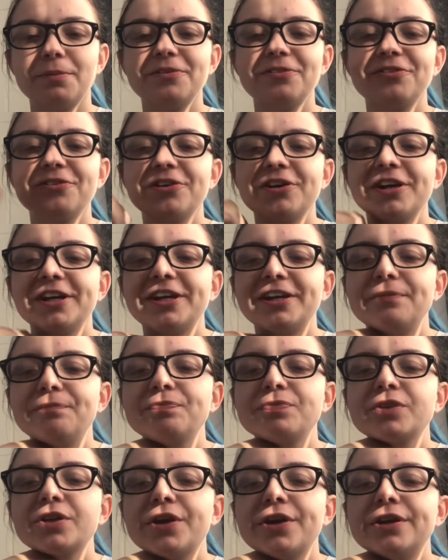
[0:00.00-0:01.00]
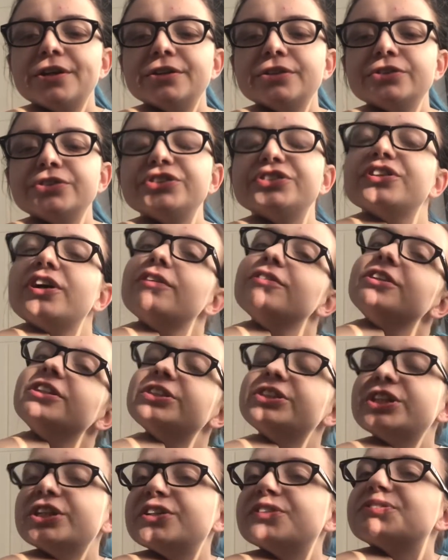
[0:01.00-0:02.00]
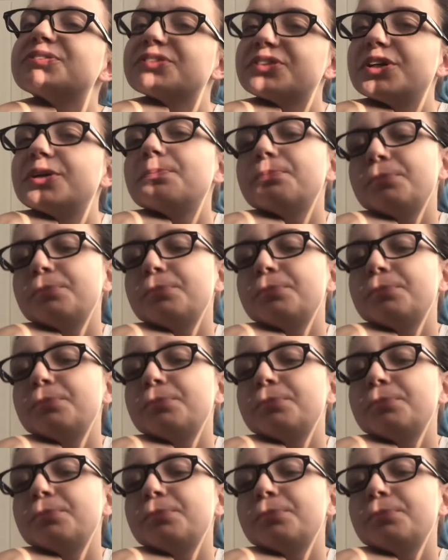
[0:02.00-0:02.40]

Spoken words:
three, surround yourself with good